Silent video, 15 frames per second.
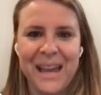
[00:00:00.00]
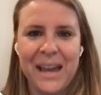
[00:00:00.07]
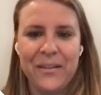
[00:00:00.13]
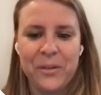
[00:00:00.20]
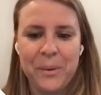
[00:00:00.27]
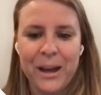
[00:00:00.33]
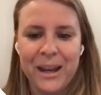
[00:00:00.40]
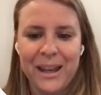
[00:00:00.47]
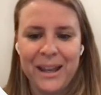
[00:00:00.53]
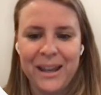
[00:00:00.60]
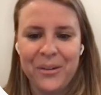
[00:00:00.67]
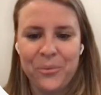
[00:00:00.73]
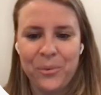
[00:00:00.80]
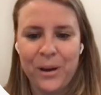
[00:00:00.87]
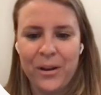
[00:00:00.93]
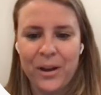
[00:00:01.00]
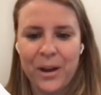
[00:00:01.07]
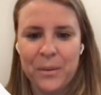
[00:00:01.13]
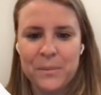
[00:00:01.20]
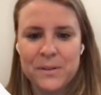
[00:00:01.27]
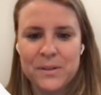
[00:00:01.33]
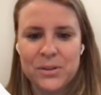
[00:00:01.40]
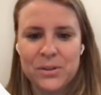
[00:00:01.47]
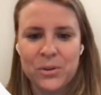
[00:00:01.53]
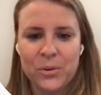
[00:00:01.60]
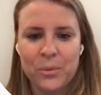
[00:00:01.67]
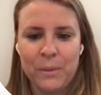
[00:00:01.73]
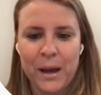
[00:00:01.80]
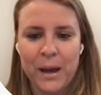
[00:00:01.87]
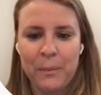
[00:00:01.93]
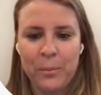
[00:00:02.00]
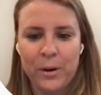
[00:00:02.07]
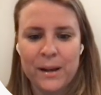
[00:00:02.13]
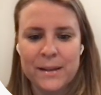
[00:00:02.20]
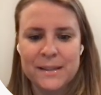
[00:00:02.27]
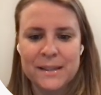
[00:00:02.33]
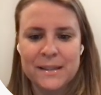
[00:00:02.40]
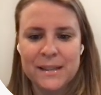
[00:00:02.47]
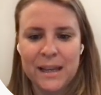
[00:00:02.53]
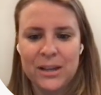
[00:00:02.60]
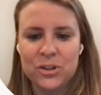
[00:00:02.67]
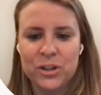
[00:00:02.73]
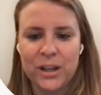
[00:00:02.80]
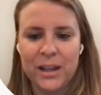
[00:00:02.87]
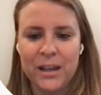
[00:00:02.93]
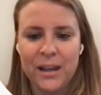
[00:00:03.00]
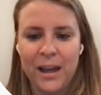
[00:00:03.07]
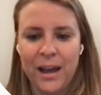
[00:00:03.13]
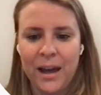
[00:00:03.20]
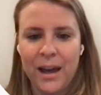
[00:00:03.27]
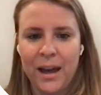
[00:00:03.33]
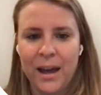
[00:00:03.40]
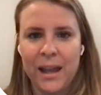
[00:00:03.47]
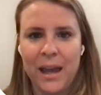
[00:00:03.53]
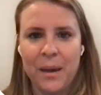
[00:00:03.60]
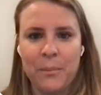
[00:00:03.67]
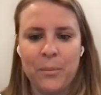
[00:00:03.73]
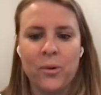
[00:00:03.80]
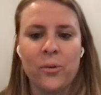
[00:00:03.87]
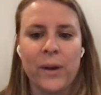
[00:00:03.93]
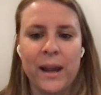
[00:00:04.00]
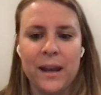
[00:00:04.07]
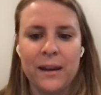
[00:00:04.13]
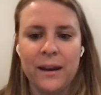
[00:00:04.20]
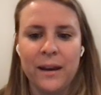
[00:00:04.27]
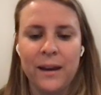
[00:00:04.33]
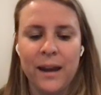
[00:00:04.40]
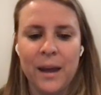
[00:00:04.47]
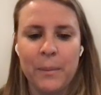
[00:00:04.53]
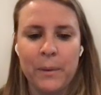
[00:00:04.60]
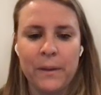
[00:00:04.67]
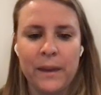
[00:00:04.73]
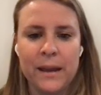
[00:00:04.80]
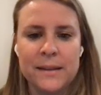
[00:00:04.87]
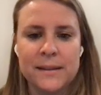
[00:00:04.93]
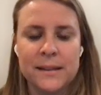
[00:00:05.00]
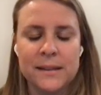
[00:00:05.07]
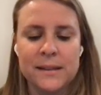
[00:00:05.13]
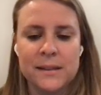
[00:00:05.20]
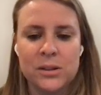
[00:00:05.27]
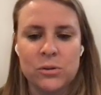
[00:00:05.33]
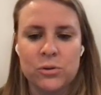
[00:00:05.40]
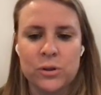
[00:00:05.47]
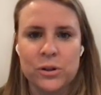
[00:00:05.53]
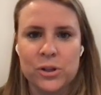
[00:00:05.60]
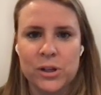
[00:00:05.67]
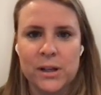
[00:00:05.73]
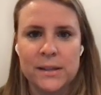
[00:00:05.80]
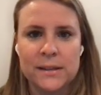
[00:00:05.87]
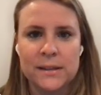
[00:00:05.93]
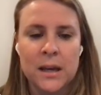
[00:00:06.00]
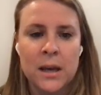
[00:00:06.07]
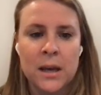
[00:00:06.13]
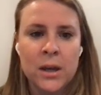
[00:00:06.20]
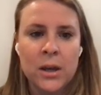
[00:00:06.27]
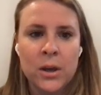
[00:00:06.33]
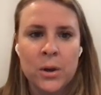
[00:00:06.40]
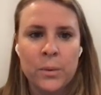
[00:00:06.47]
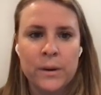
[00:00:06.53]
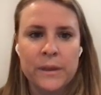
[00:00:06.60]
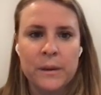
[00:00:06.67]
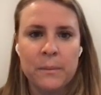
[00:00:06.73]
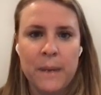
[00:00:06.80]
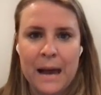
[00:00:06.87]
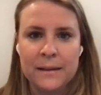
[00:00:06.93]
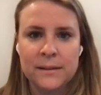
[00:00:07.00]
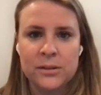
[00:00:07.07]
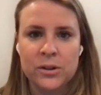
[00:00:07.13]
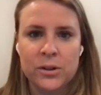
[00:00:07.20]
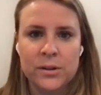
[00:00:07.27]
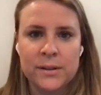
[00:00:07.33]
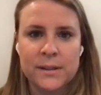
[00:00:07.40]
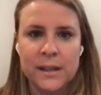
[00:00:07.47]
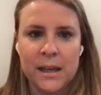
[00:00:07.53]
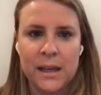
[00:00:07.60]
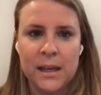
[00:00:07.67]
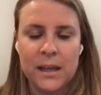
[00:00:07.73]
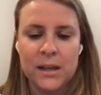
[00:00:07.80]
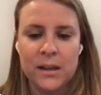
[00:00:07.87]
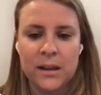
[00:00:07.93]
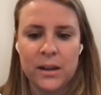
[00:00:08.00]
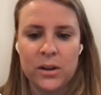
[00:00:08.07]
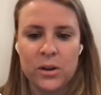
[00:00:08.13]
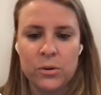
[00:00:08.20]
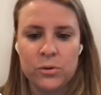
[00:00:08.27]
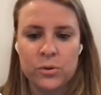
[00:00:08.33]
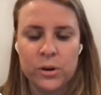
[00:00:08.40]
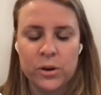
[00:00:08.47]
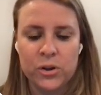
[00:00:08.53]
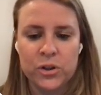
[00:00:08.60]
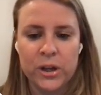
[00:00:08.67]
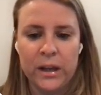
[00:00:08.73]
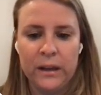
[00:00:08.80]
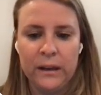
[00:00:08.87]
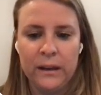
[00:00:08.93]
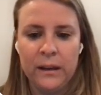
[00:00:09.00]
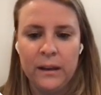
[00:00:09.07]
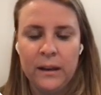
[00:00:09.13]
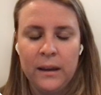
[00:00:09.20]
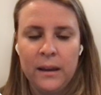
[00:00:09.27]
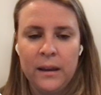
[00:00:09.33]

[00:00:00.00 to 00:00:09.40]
Hey everybody, welcome to my presentation. I am Miranda. I'm a licensed nutritionist with a master's in nutrition.